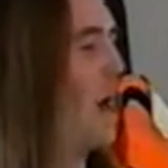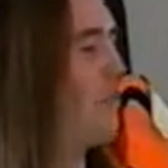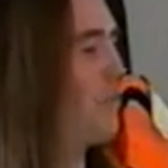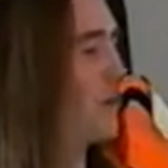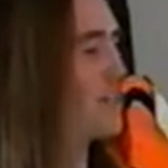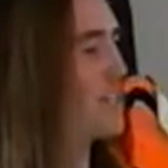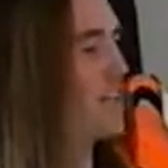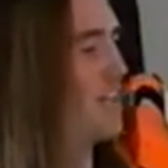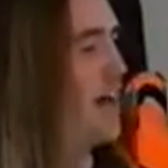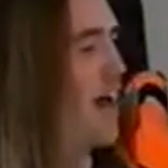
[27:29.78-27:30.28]

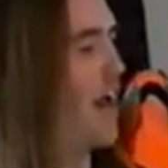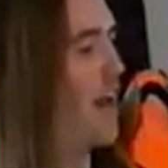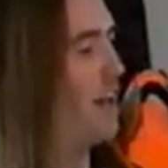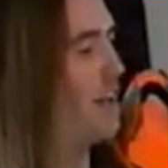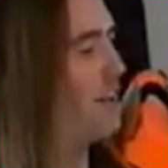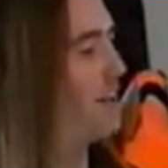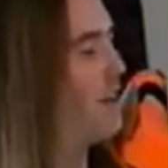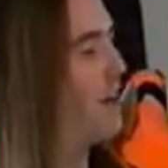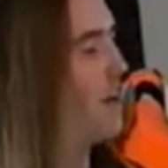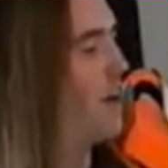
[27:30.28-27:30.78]
tonight,
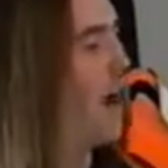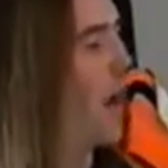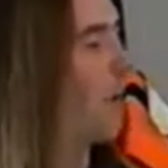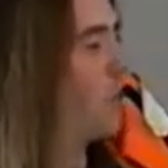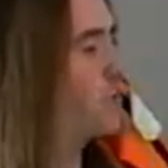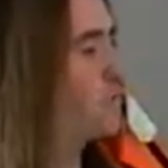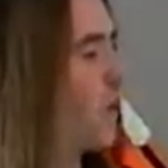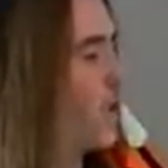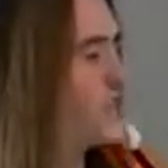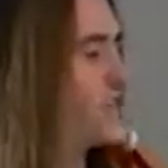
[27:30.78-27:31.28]
I was
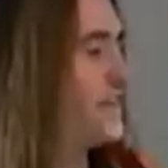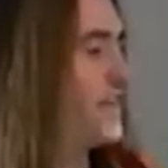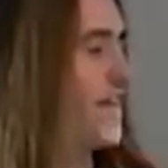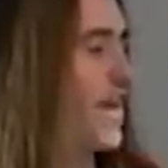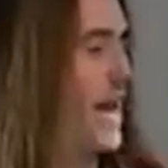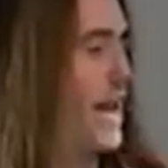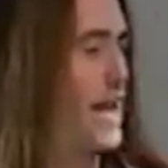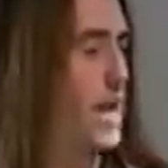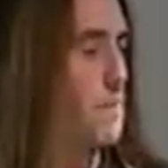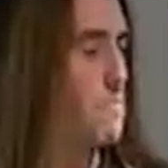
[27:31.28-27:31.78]
watching The
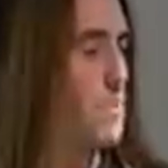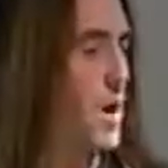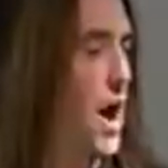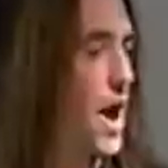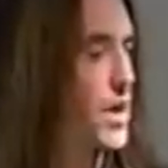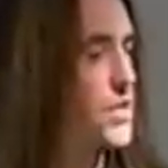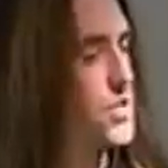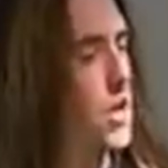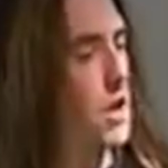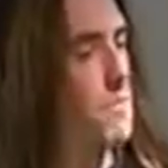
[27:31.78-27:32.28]
Idiot Box
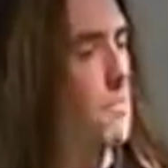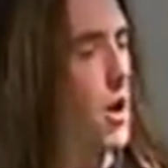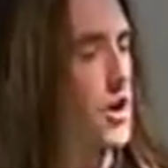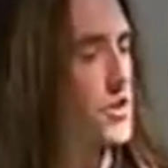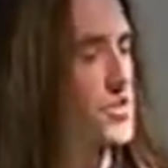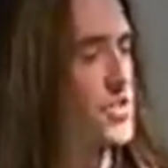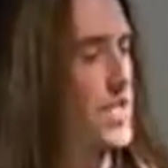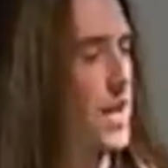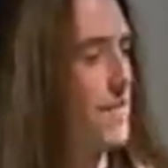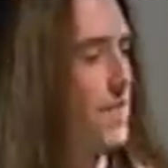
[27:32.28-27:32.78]
on March
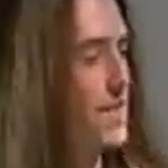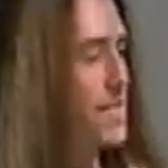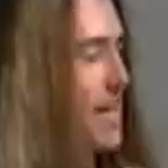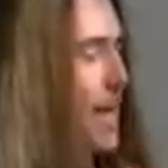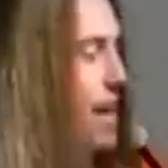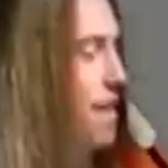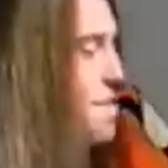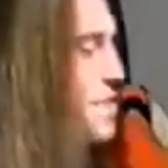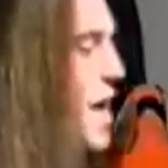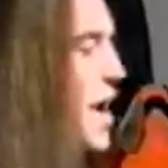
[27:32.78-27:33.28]
17th
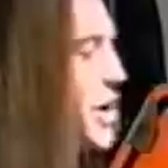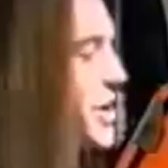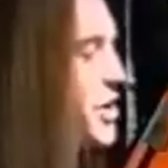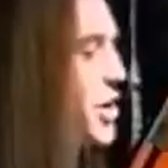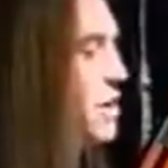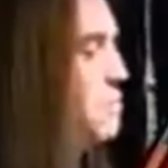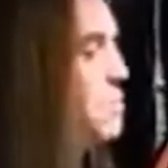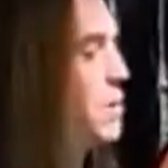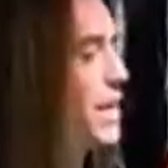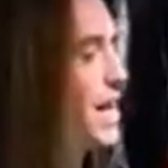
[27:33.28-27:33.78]
and couldn't
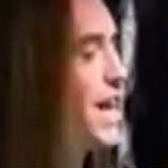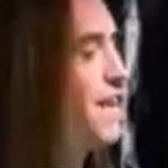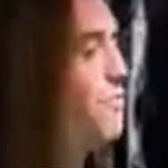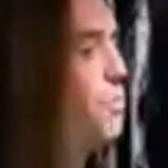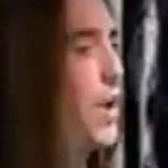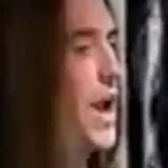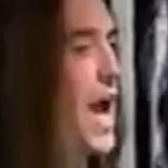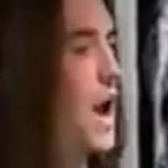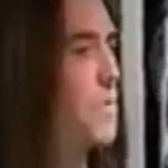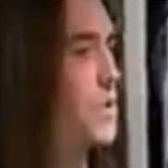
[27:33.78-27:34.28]
believe what I
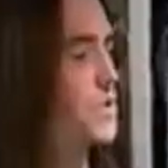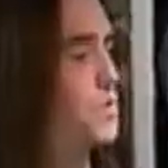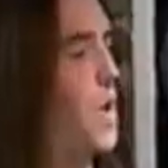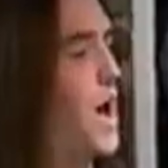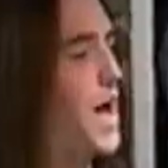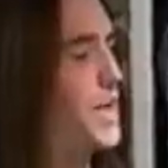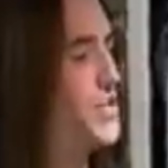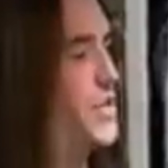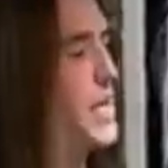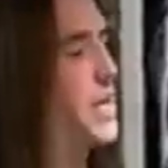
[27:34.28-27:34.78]
was
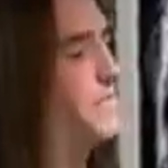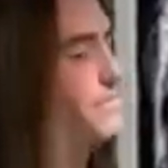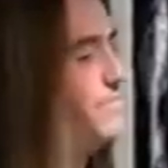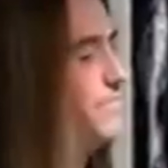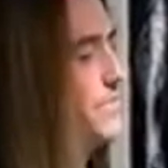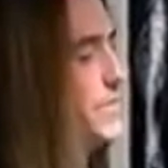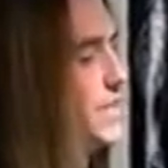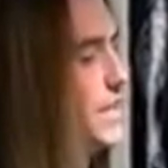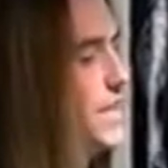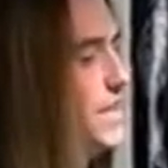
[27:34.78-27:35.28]
watching.
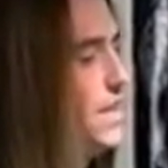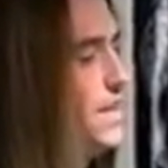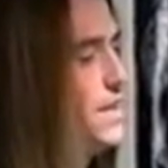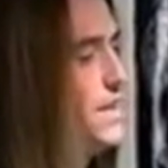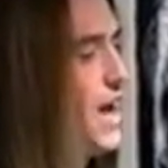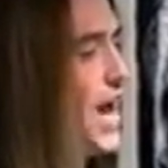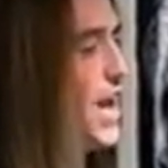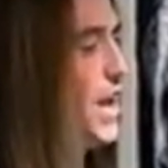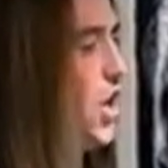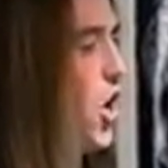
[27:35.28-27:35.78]
A
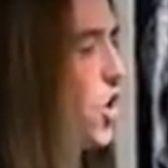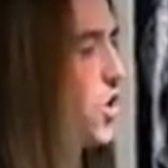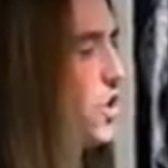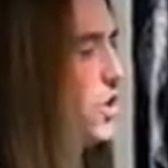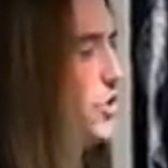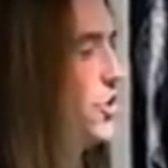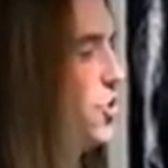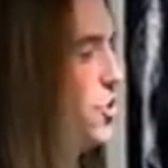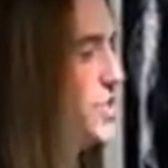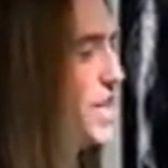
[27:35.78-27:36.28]
local news
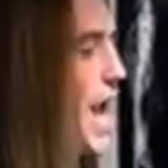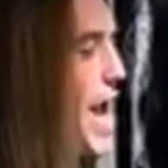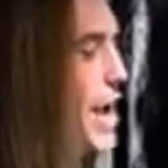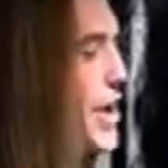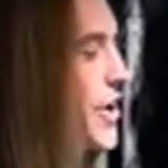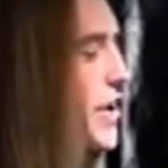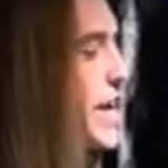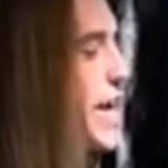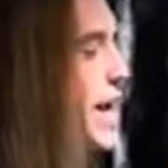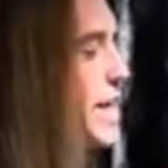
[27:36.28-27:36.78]
anchor
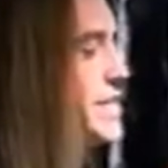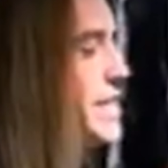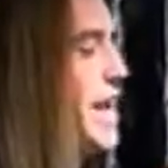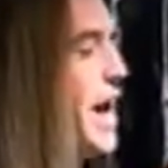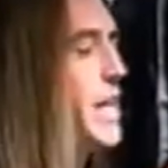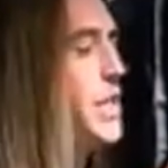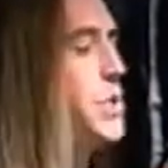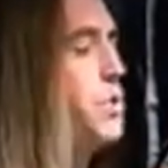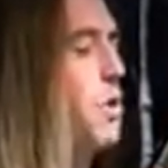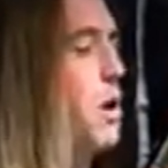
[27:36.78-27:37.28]
kicked it out to a
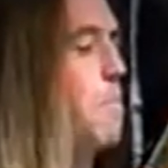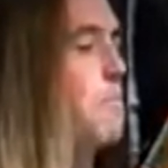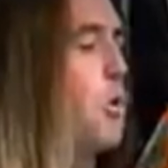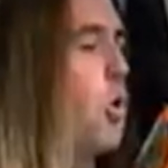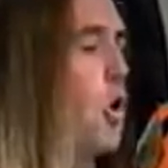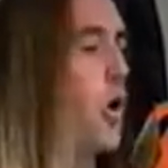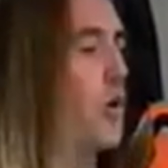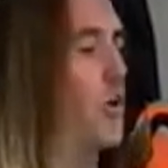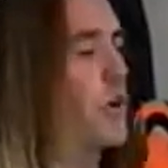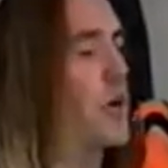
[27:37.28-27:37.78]
reporter
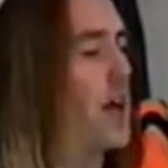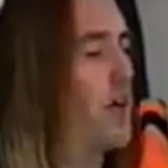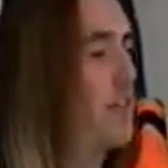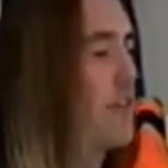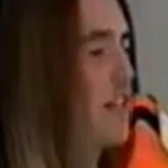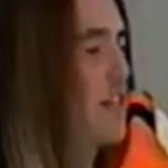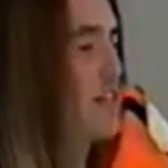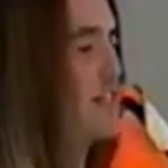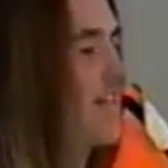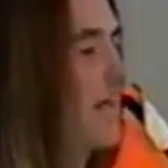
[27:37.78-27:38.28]
covering the
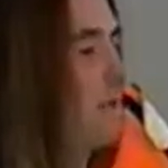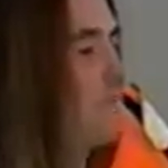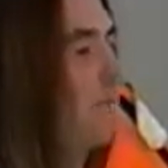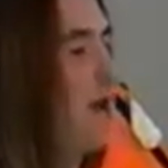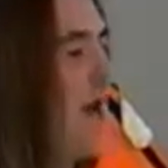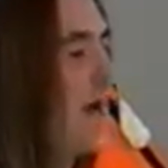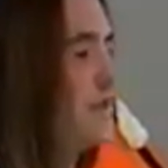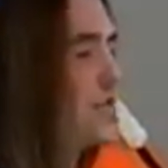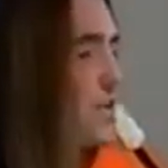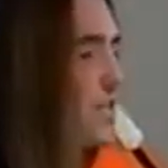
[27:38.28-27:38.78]
St.
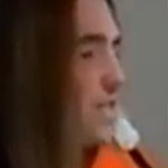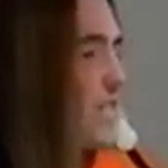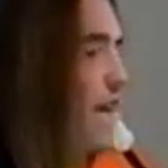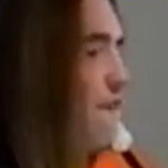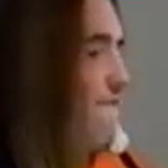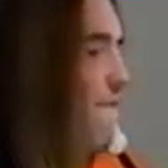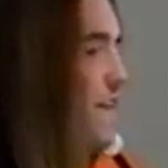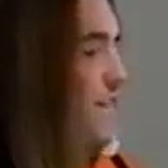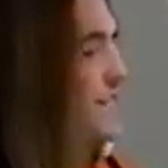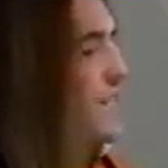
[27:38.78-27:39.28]
Patrick's Day
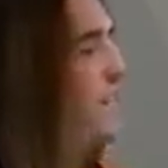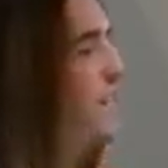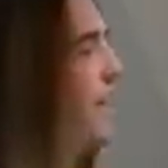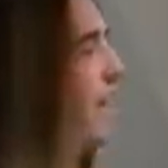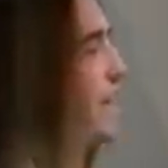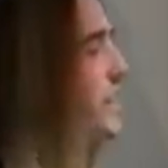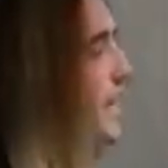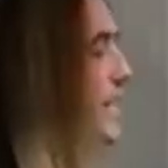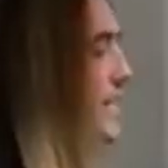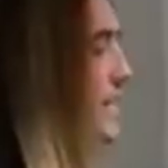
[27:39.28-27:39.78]
festivities in
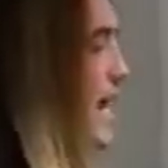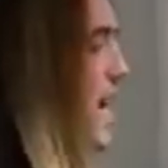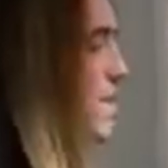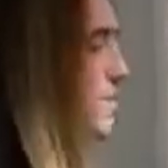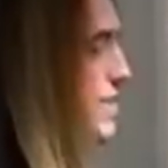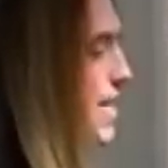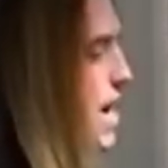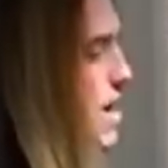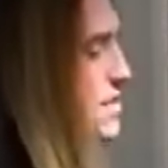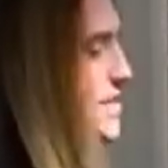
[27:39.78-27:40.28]
downtown
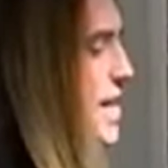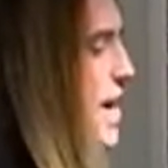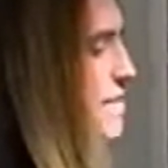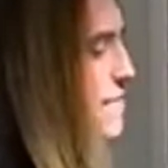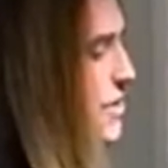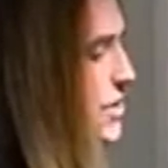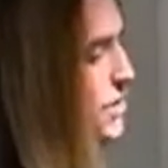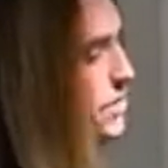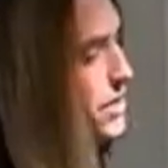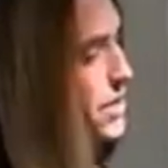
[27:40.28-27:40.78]
Denver.
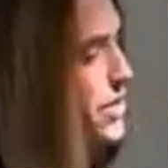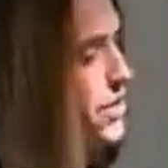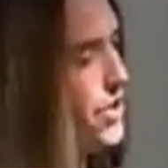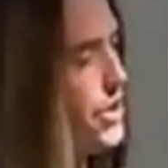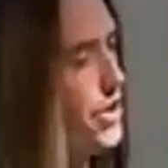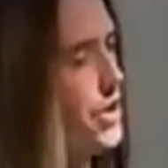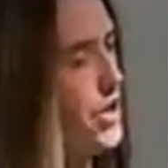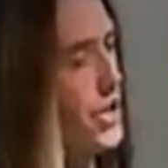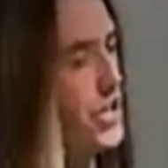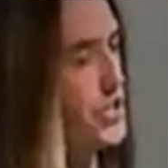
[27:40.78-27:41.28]

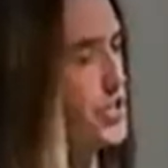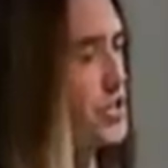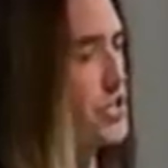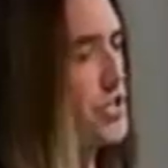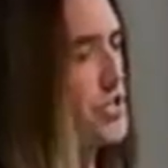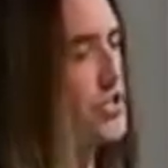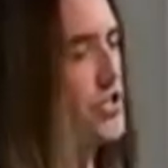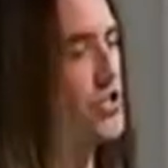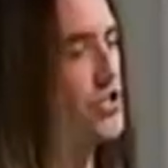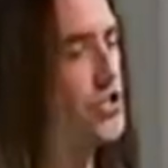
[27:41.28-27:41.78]

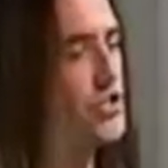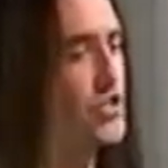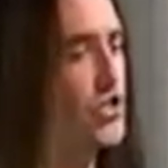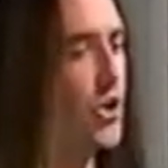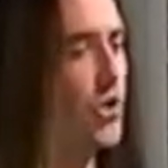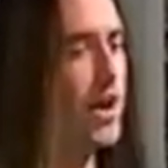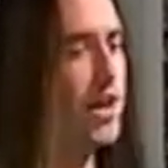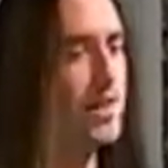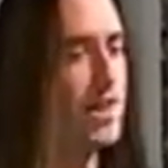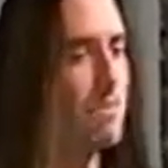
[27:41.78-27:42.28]
During
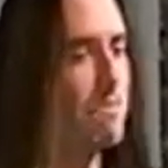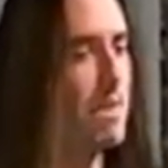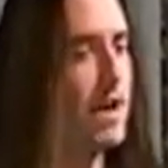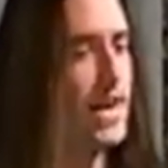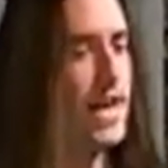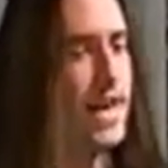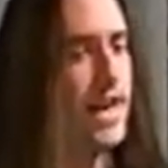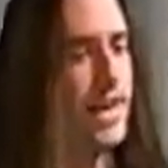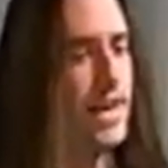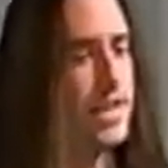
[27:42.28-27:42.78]
the
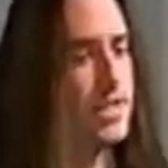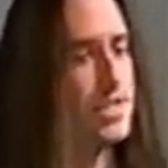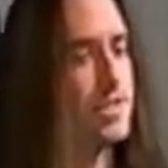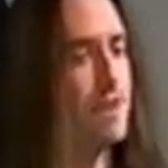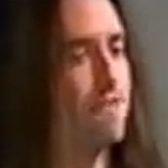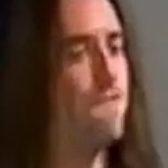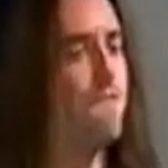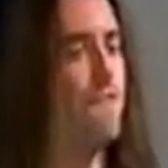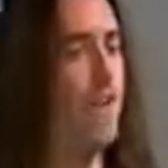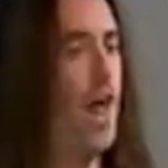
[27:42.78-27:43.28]
meaningless,
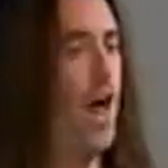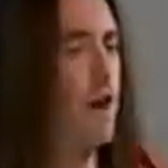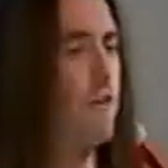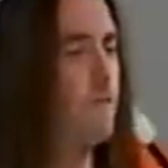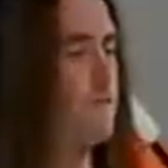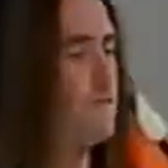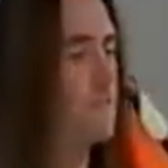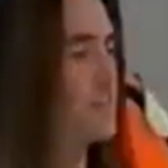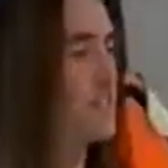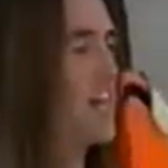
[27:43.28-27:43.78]
fluff,
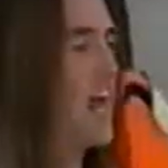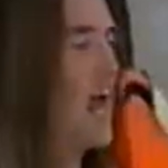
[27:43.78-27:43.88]
time